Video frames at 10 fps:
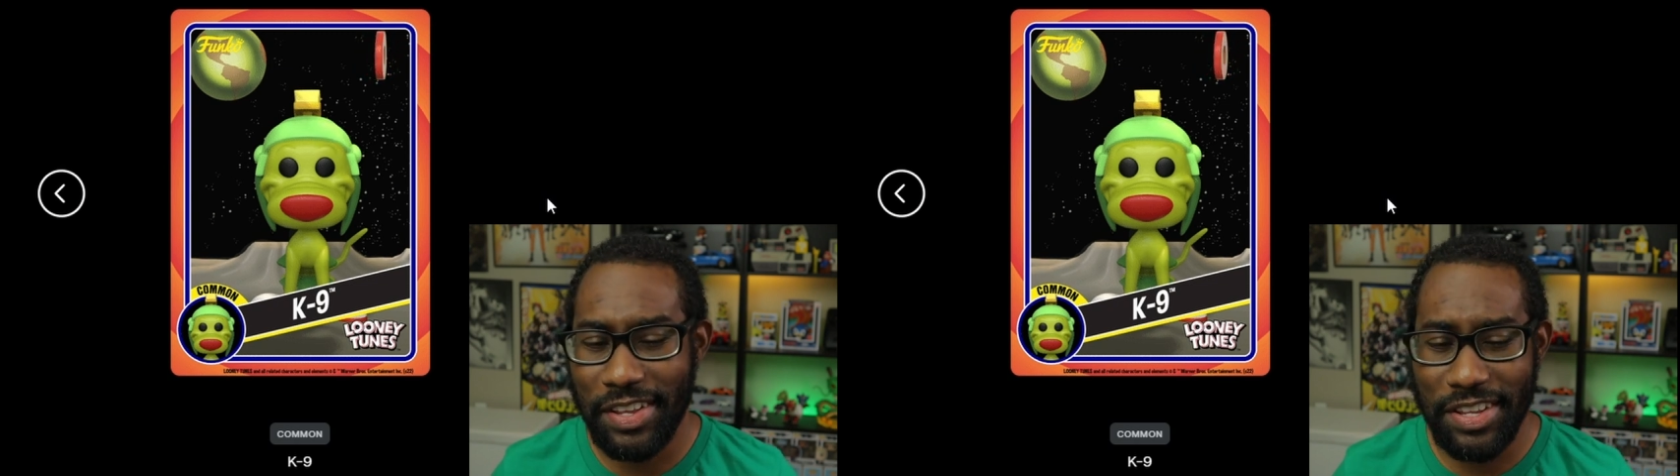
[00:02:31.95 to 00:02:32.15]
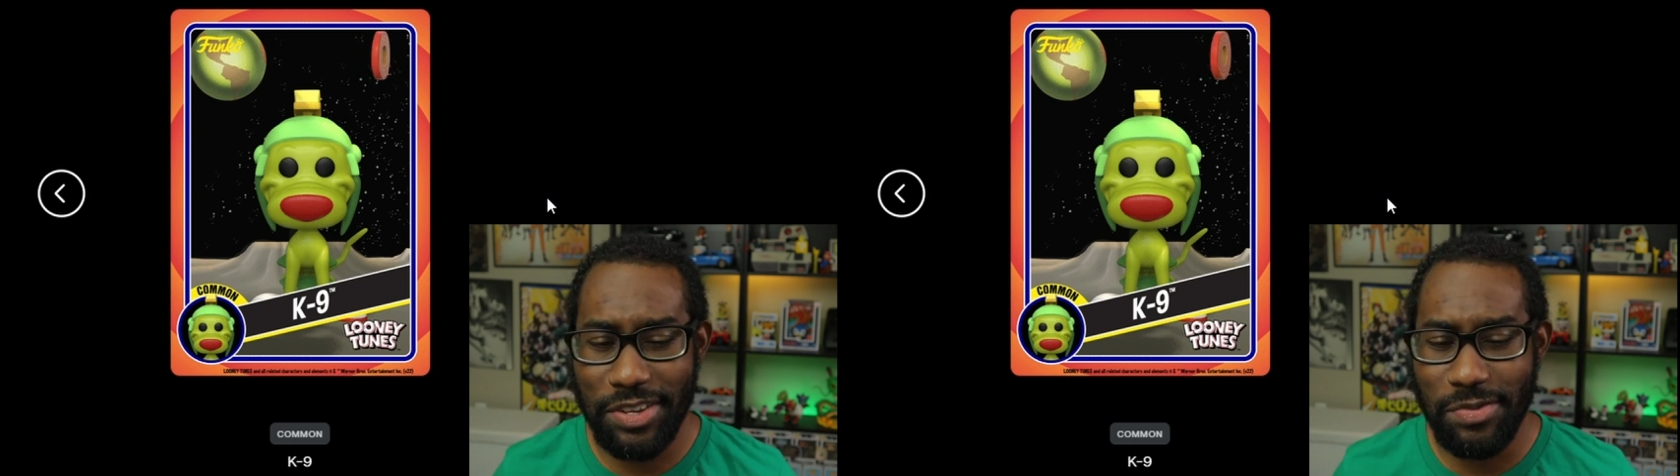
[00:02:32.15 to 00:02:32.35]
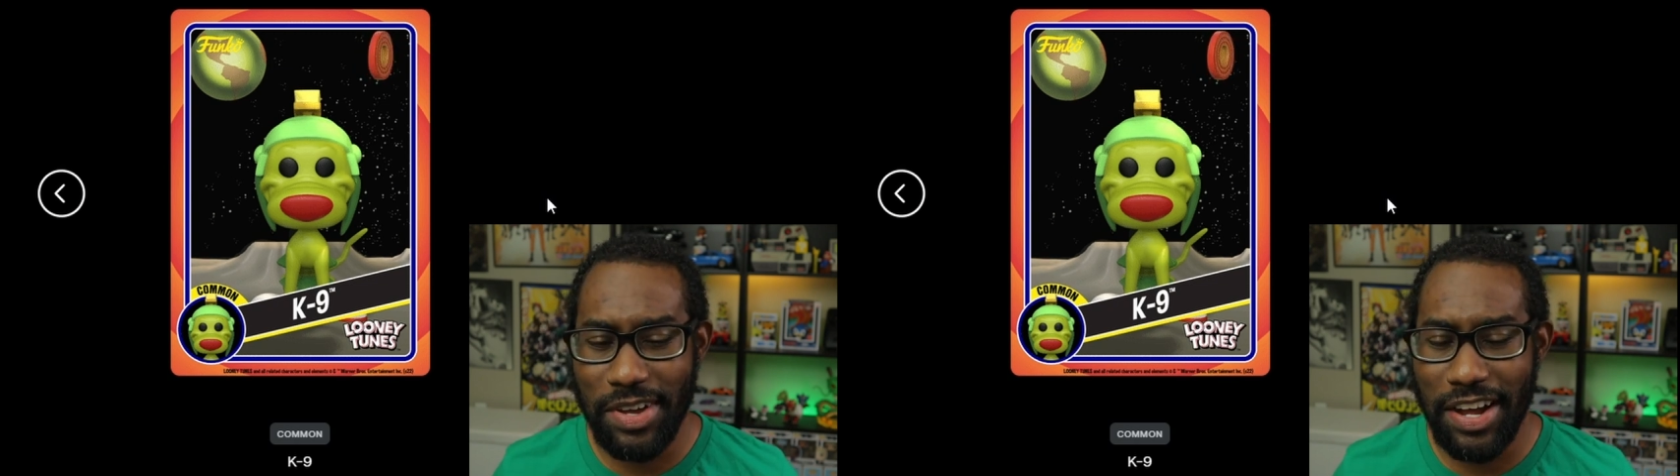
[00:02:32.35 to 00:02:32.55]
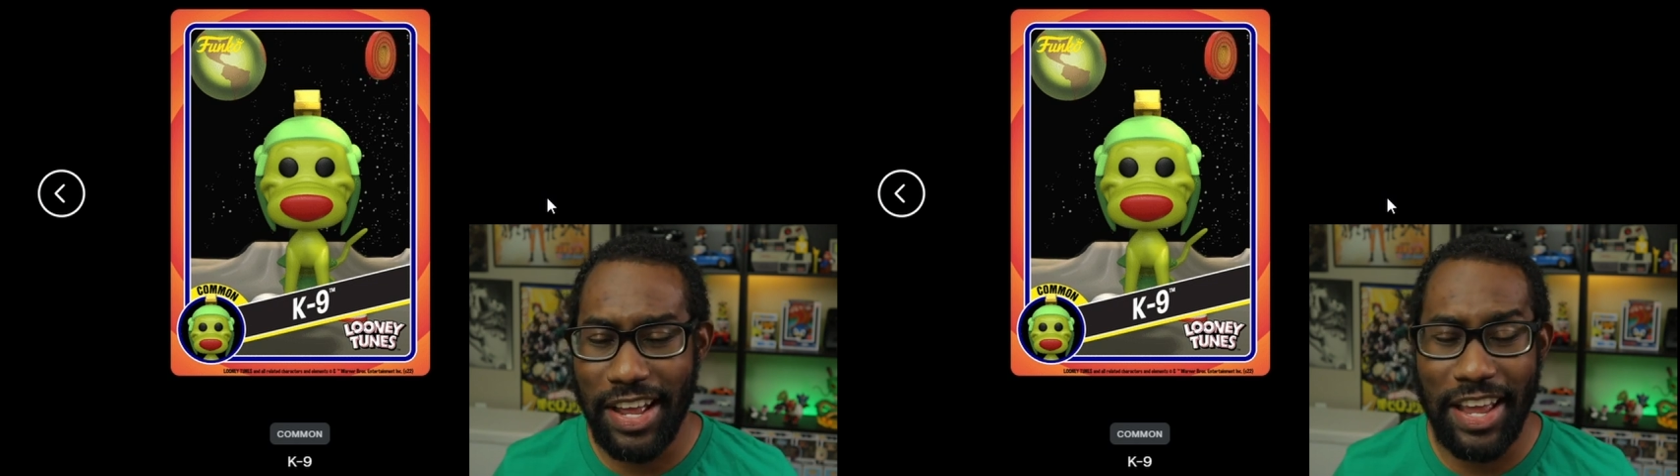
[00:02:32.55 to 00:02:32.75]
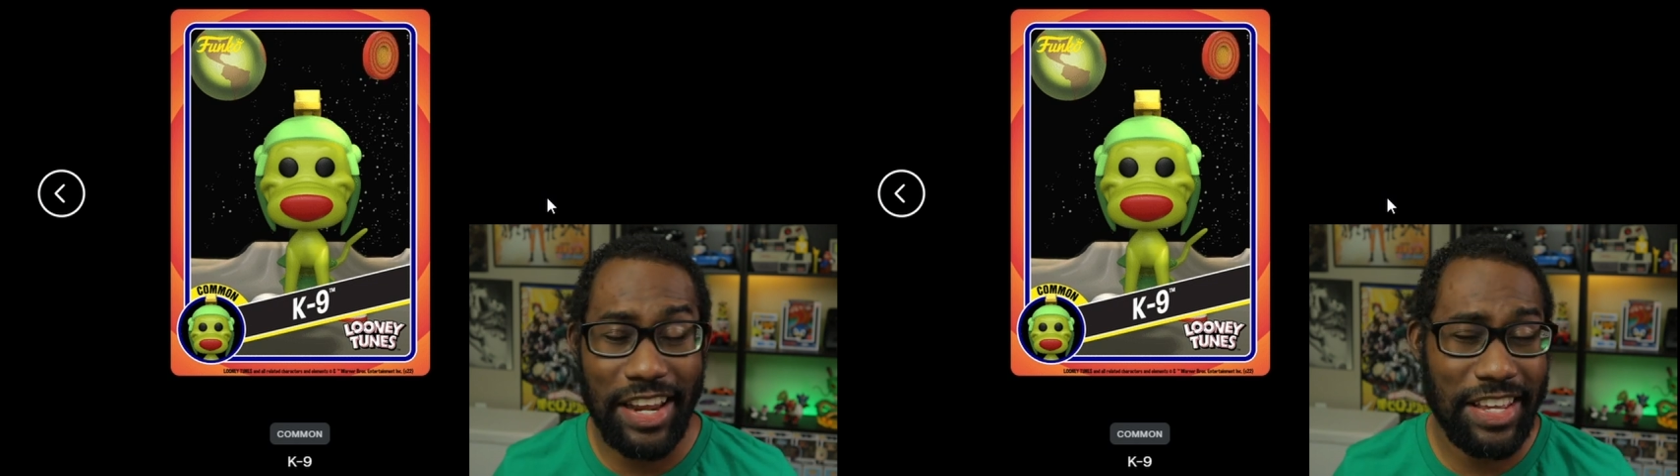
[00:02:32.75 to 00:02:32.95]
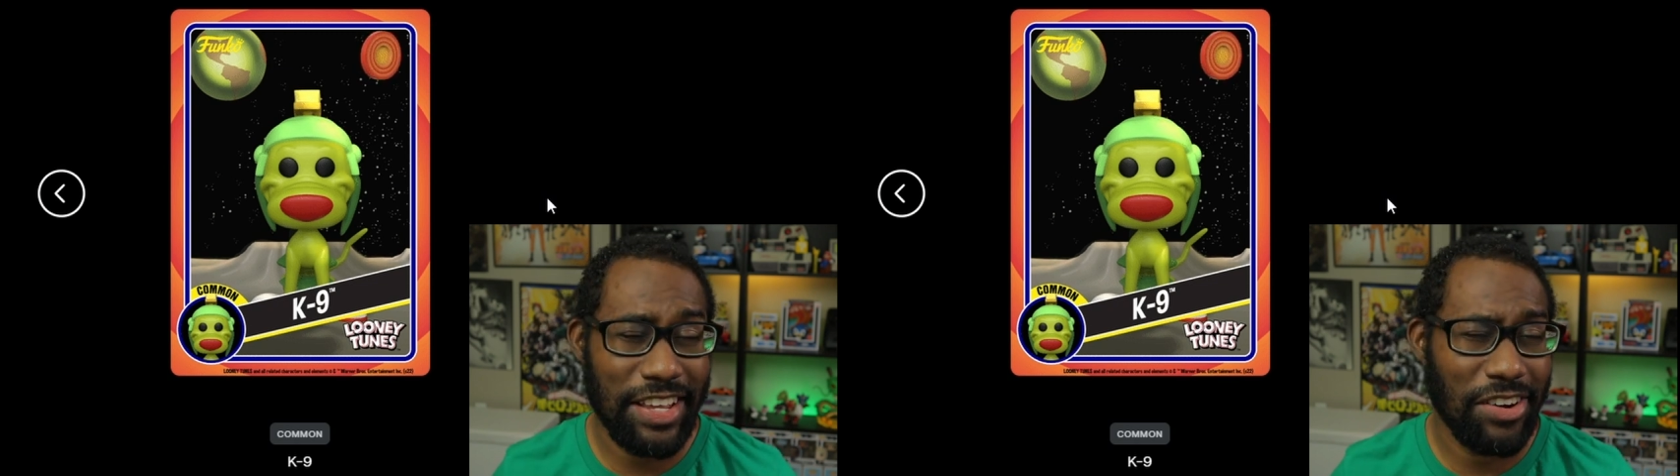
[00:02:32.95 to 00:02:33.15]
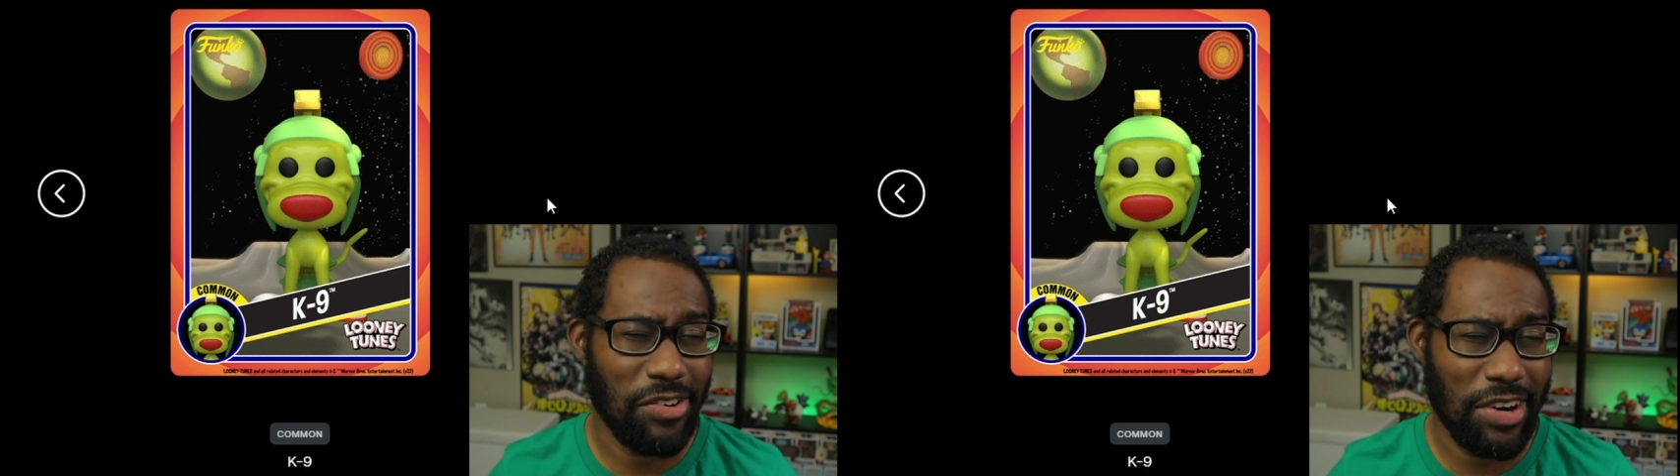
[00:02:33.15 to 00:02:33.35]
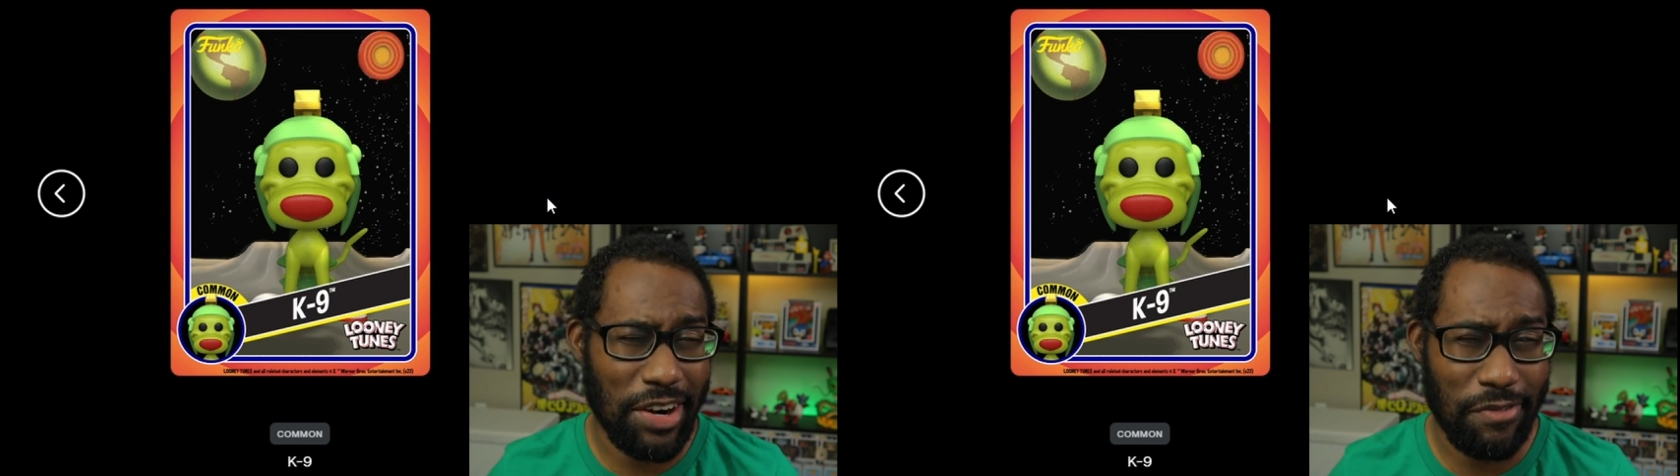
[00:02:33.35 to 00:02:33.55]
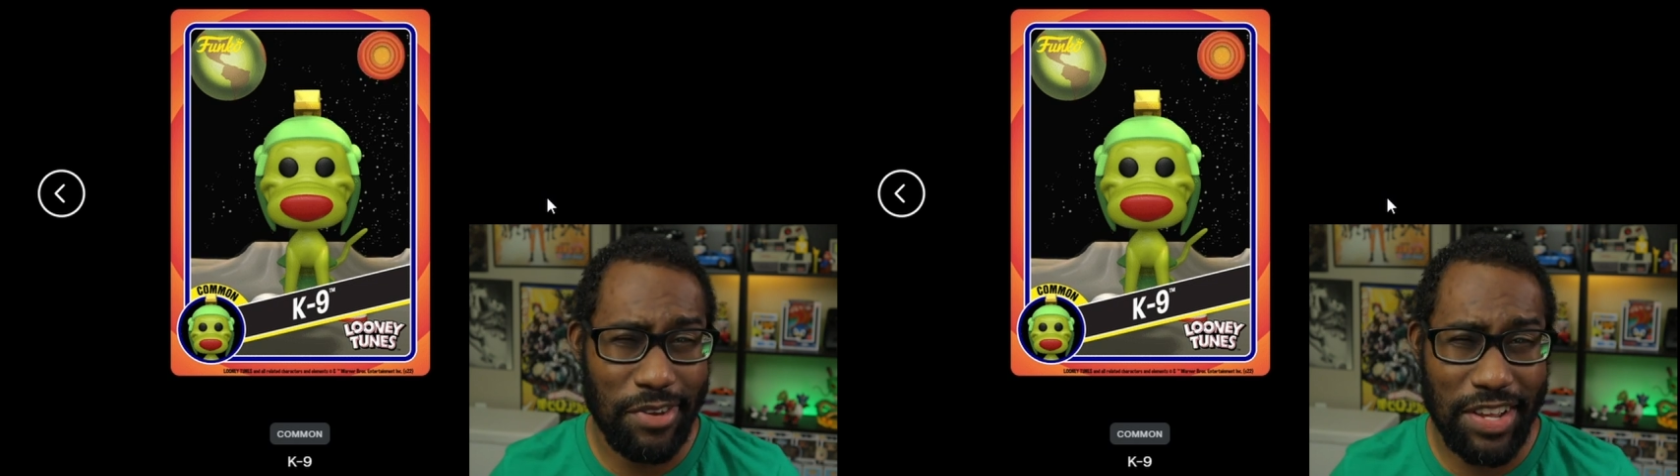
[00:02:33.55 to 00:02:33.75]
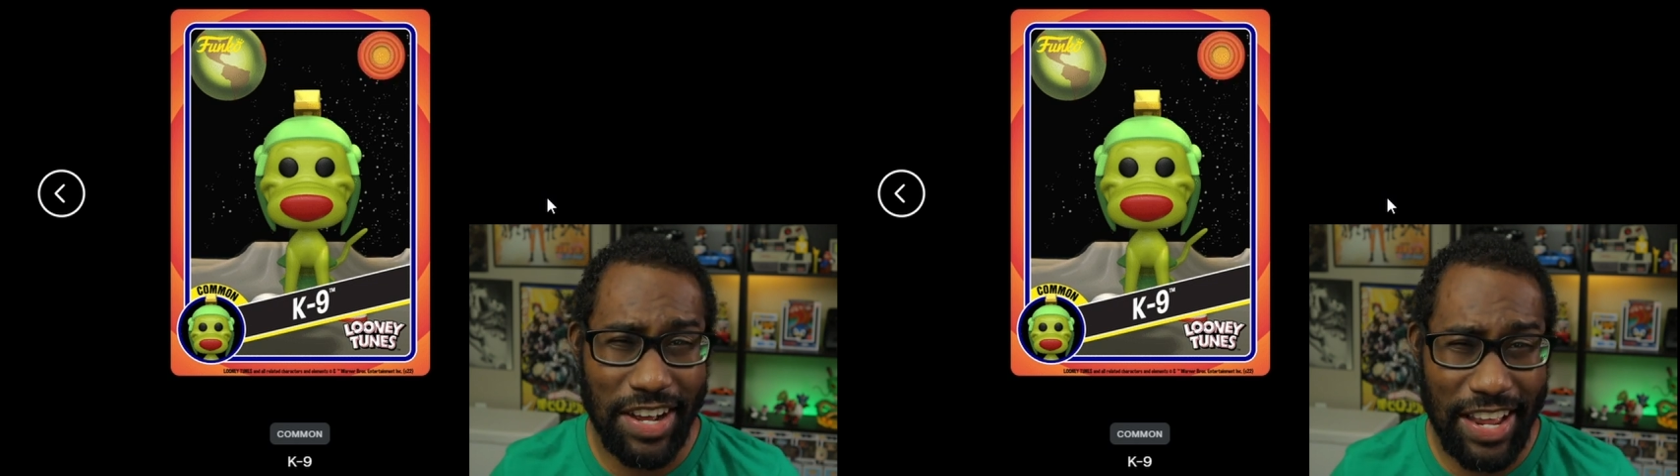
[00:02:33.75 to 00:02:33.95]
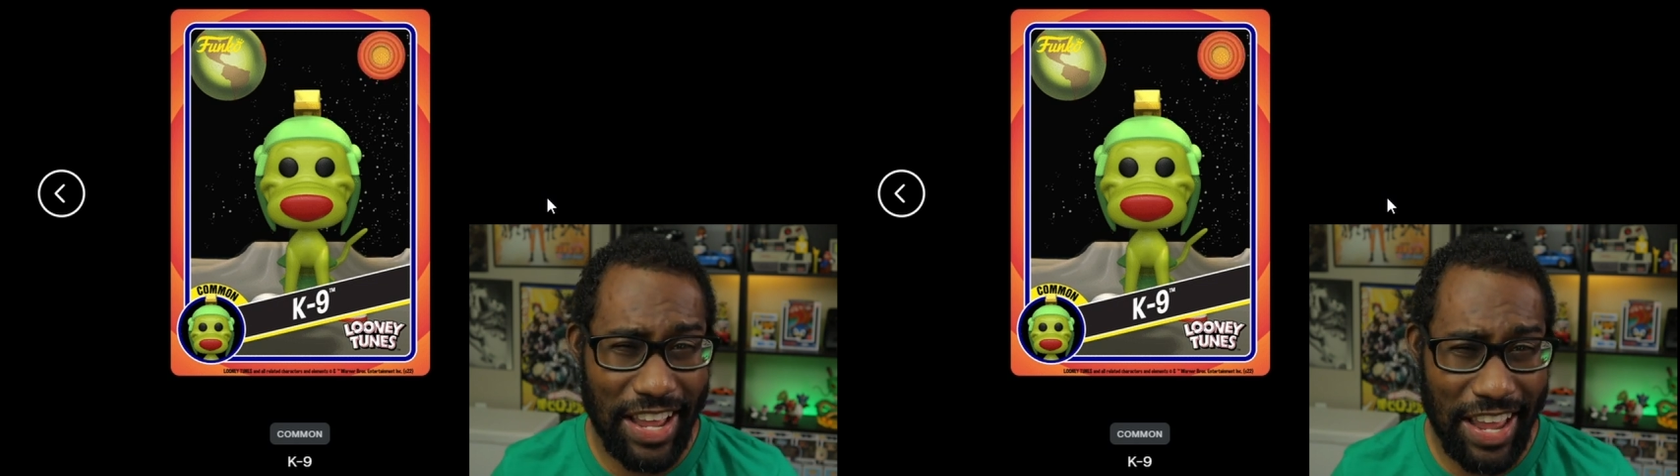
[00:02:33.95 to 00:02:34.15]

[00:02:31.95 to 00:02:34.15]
you got any, or if you got